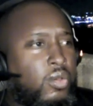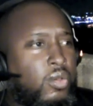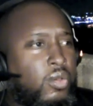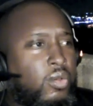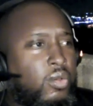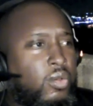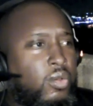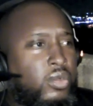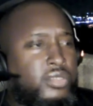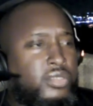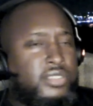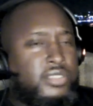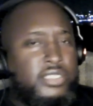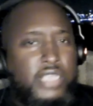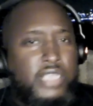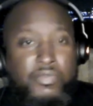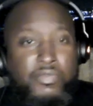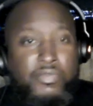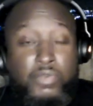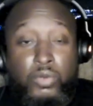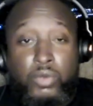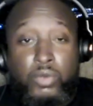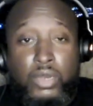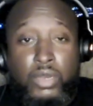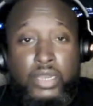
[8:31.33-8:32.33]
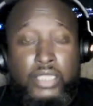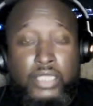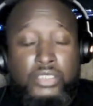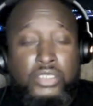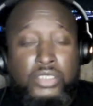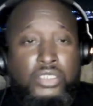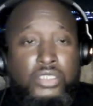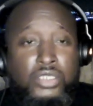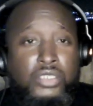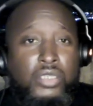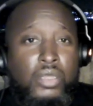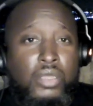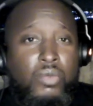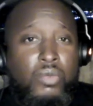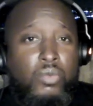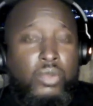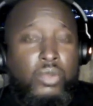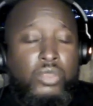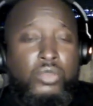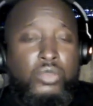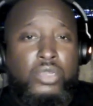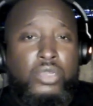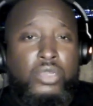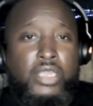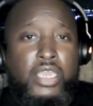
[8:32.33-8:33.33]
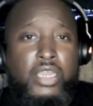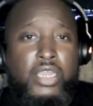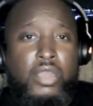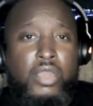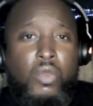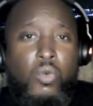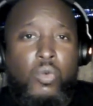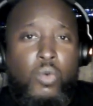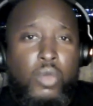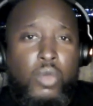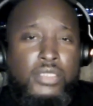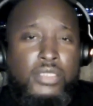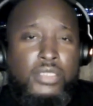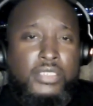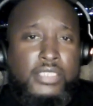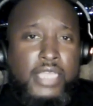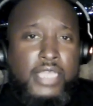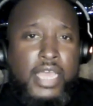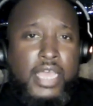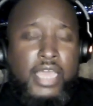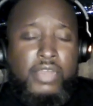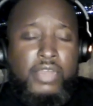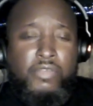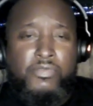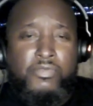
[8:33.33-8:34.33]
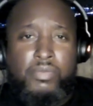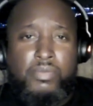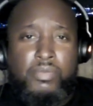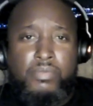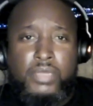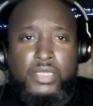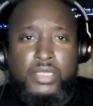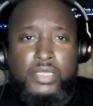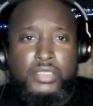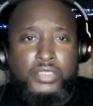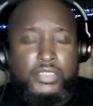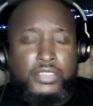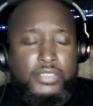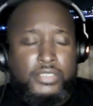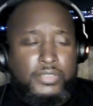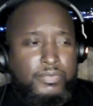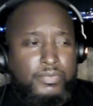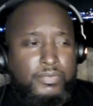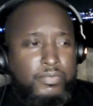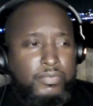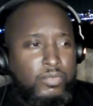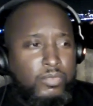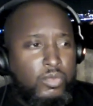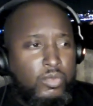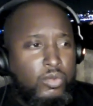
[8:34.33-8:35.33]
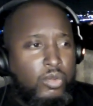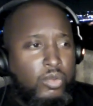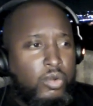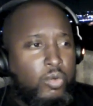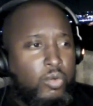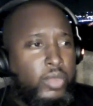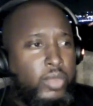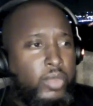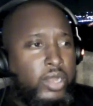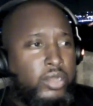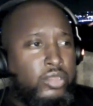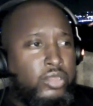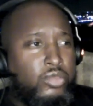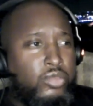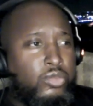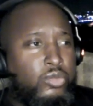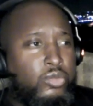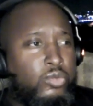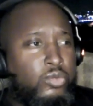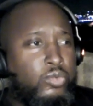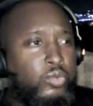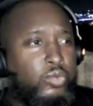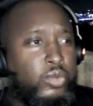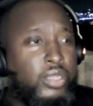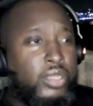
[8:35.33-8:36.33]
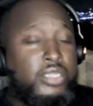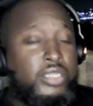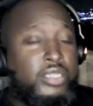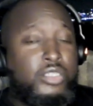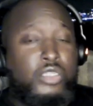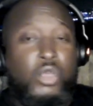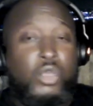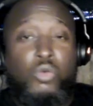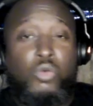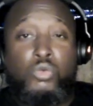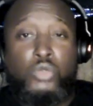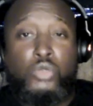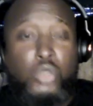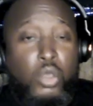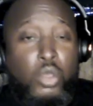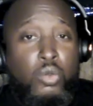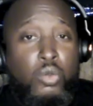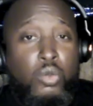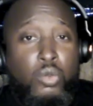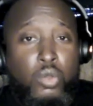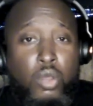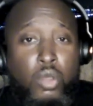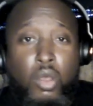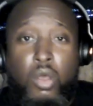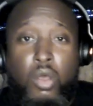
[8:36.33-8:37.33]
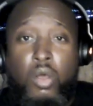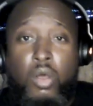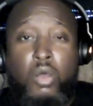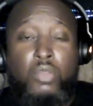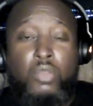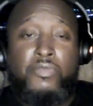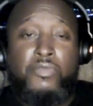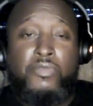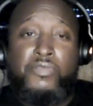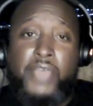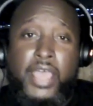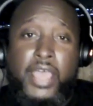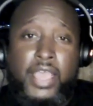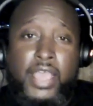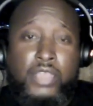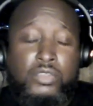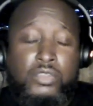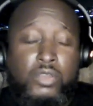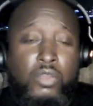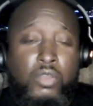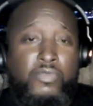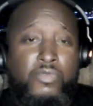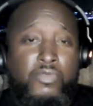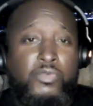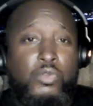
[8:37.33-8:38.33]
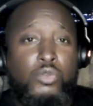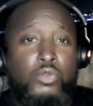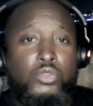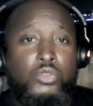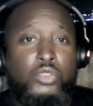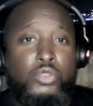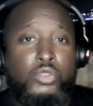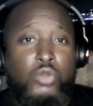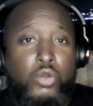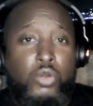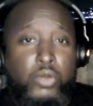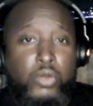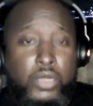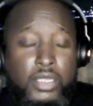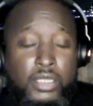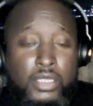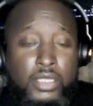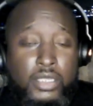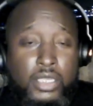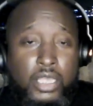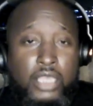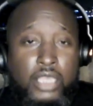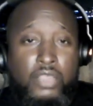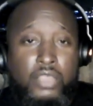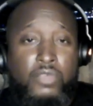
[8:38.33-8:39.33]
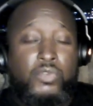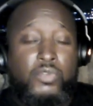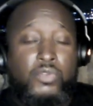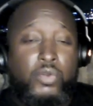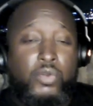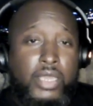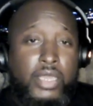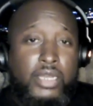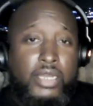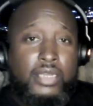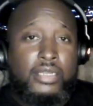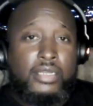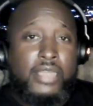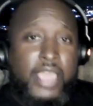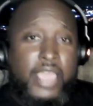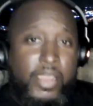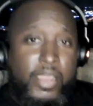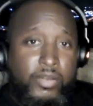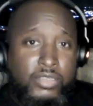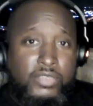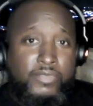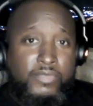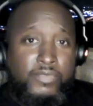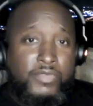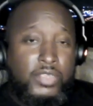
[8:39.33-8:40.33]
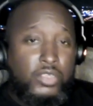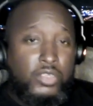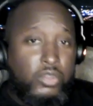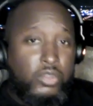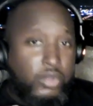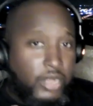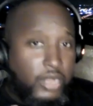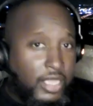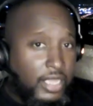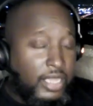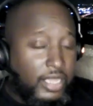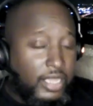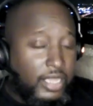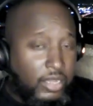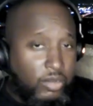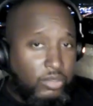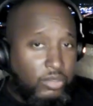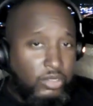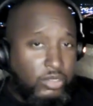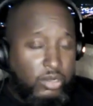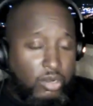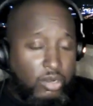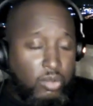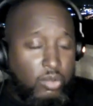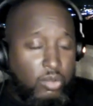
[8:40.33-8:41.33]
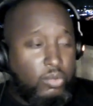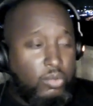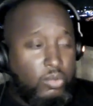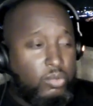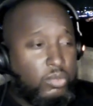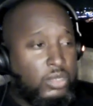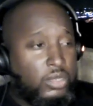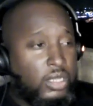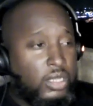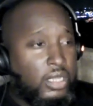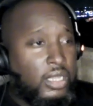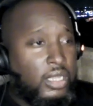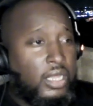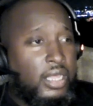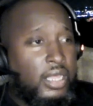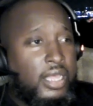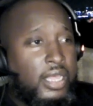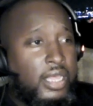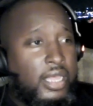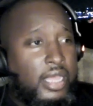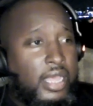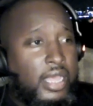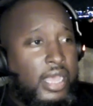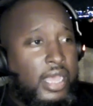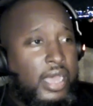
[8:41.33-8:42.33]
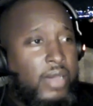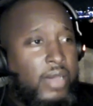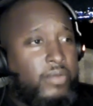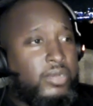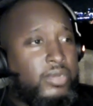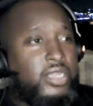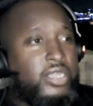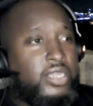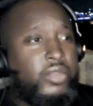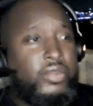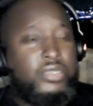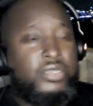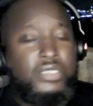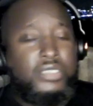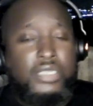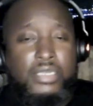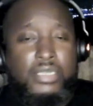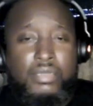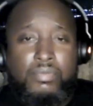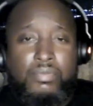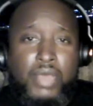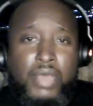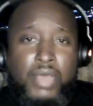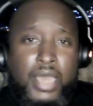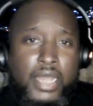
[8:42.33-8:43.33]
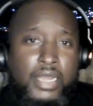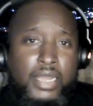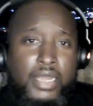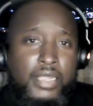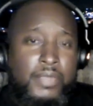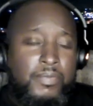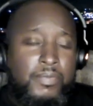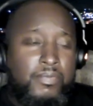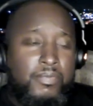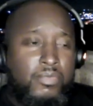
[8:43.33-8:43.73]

or severed relationship where you're getting one side information or where you really don't know all the facts or the full story and you've created a narrative in your head on your own, I would encourage anybody